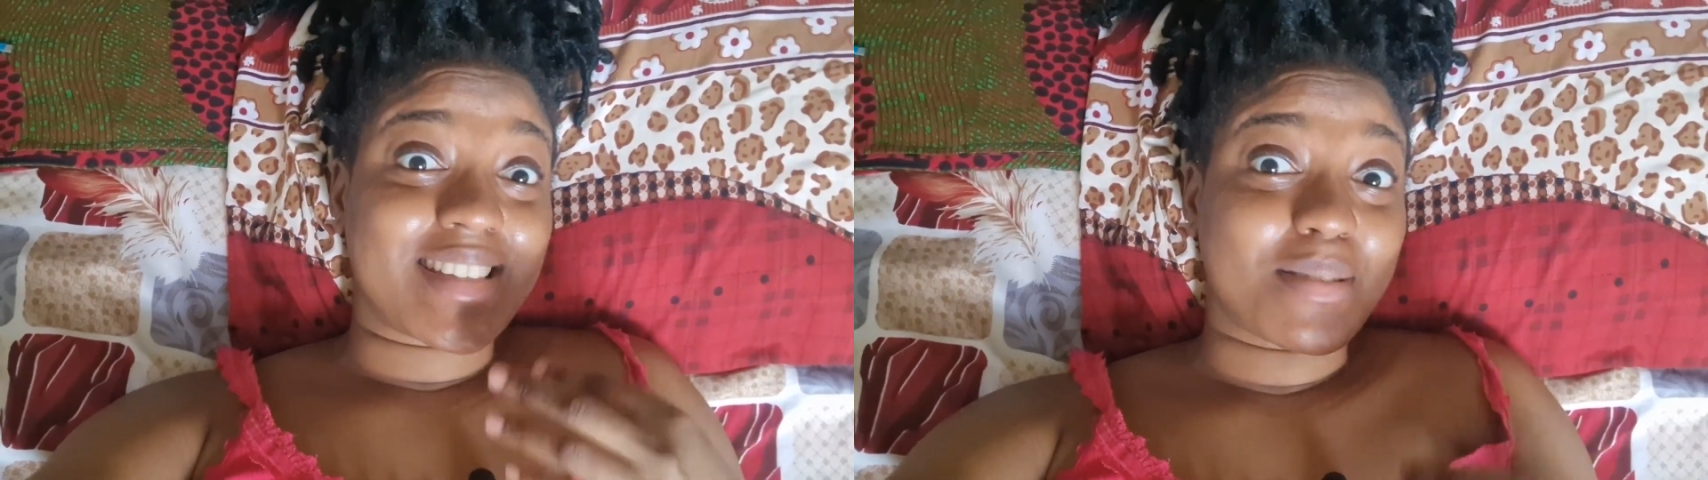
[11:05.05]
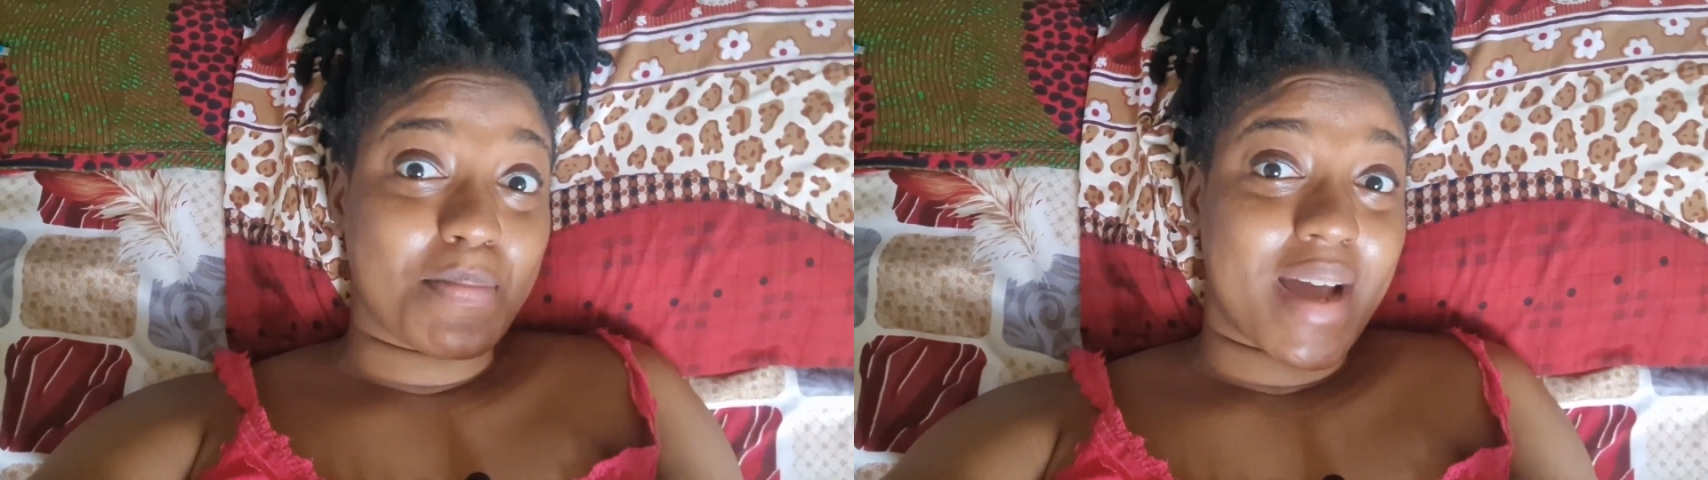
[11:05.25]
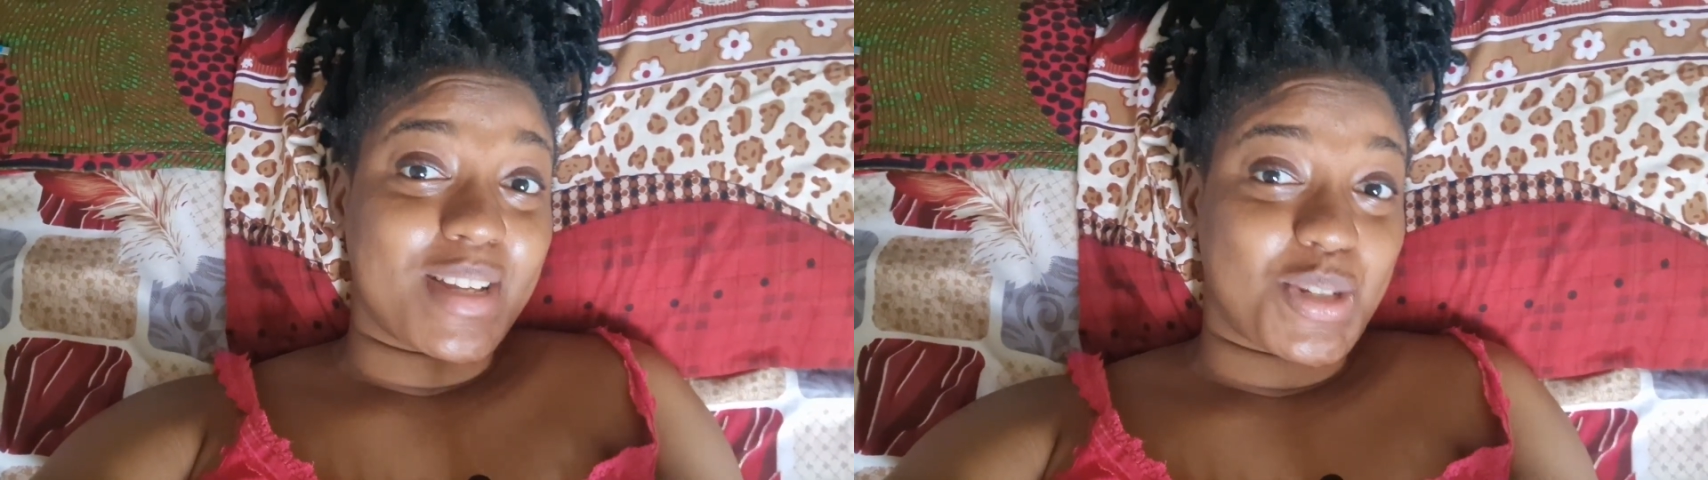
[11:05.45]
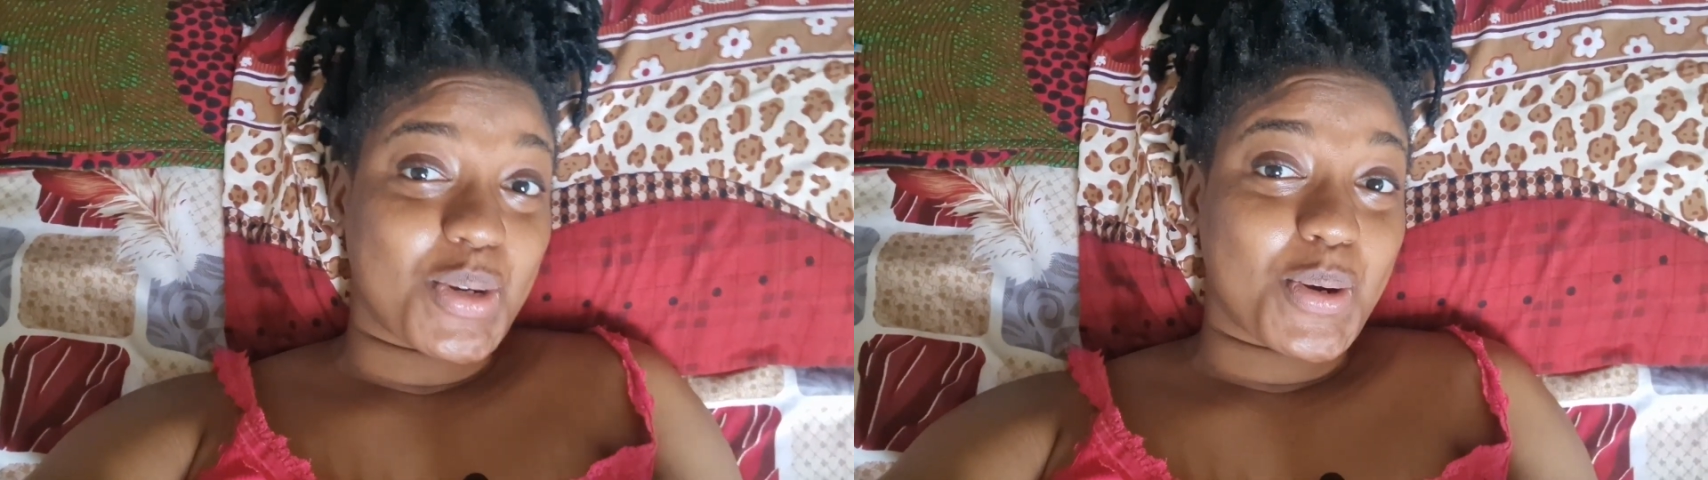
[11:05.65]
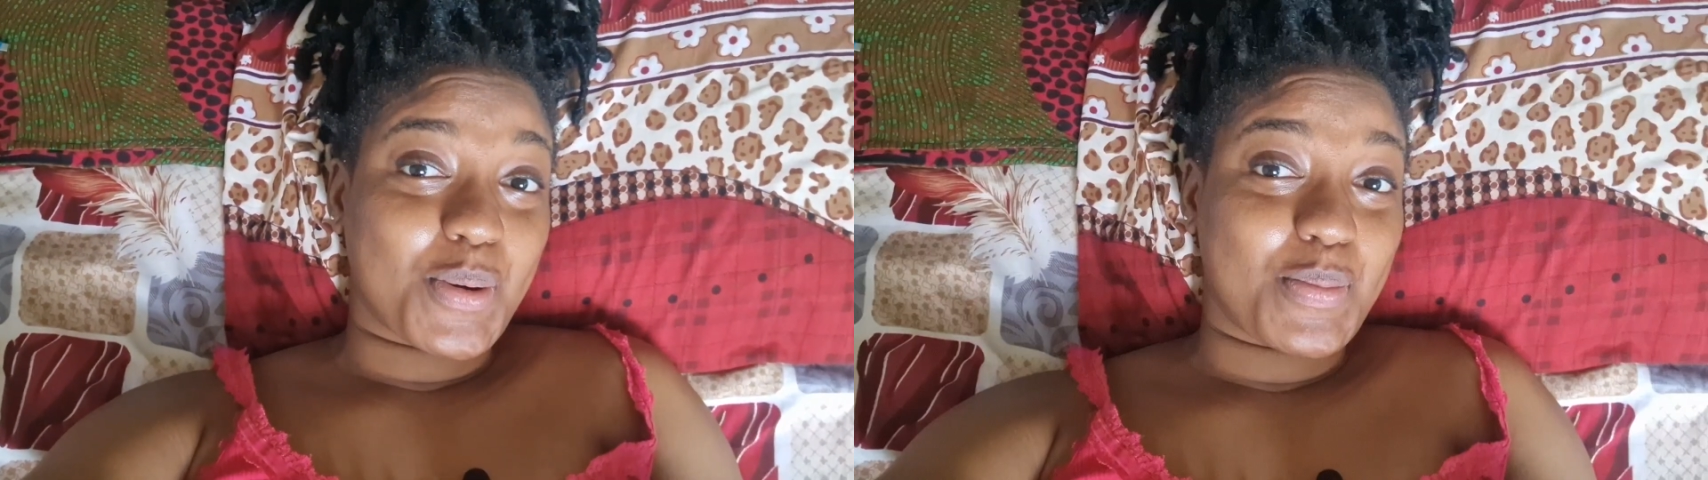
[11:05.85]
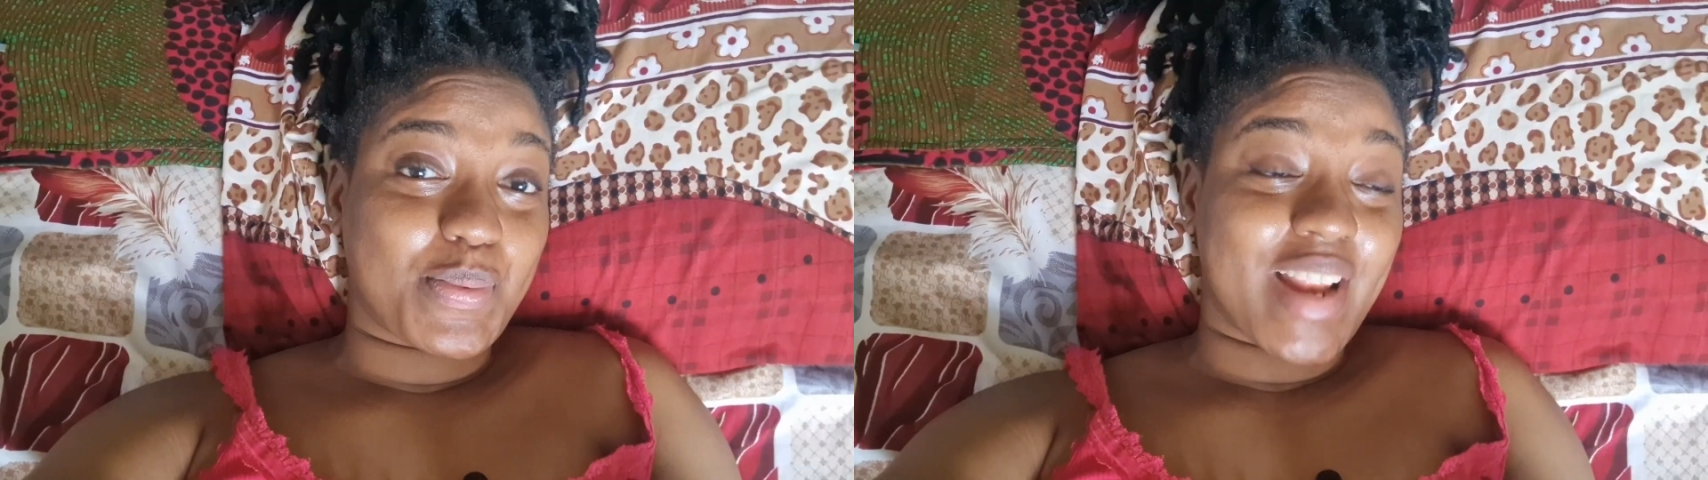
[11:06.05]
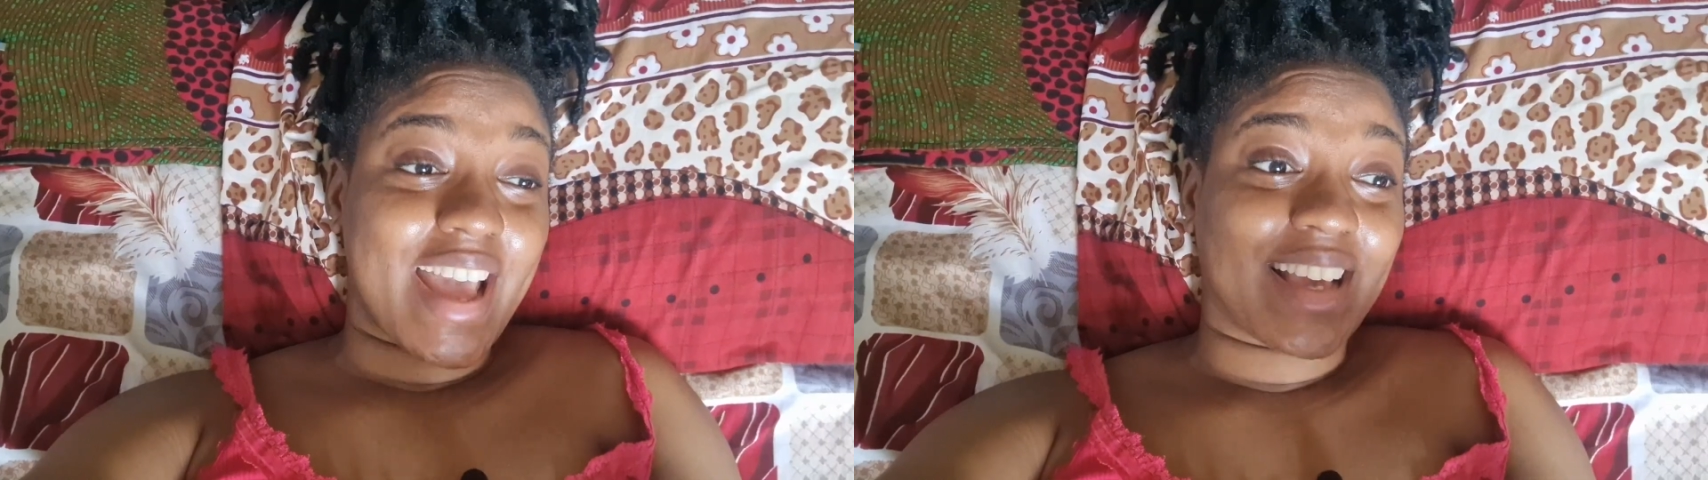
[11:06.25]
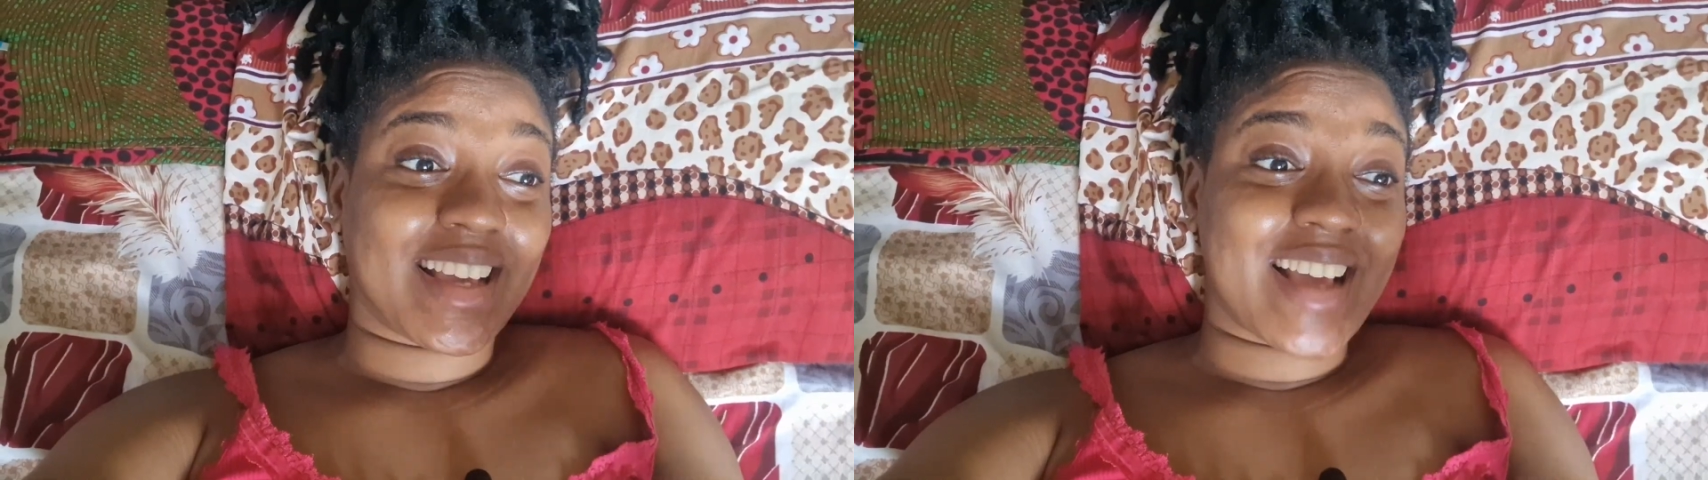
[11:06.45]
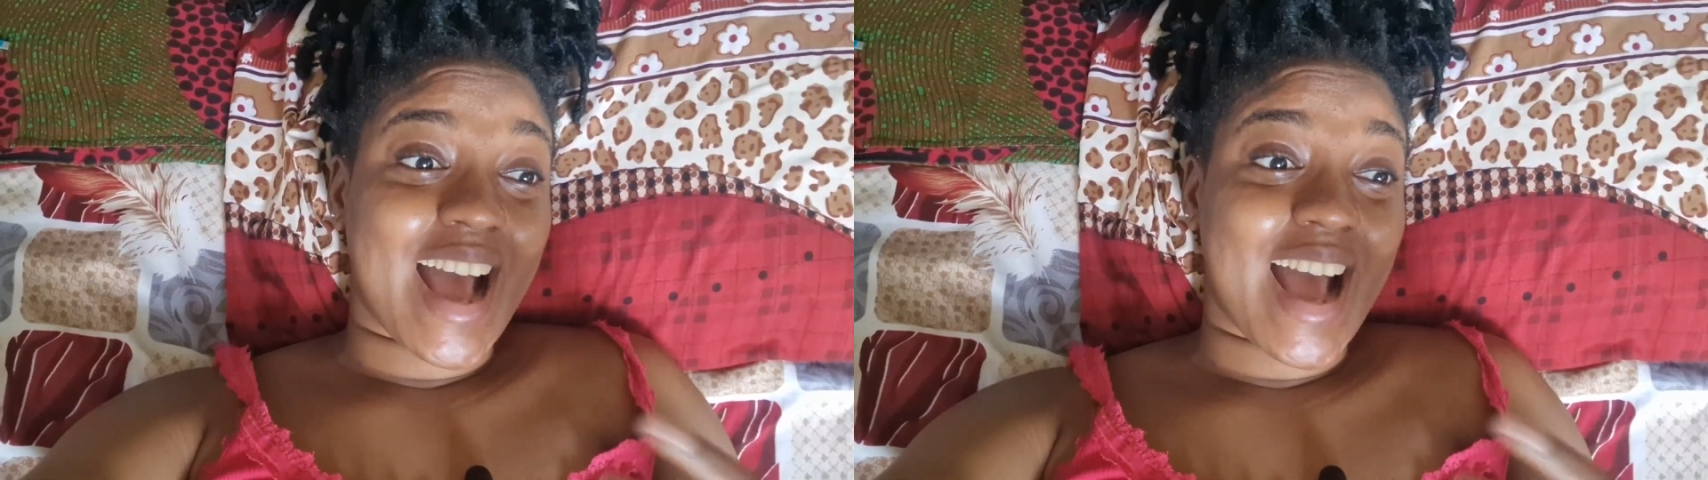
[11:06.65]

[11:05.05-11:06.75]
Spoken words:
it's my job. Like,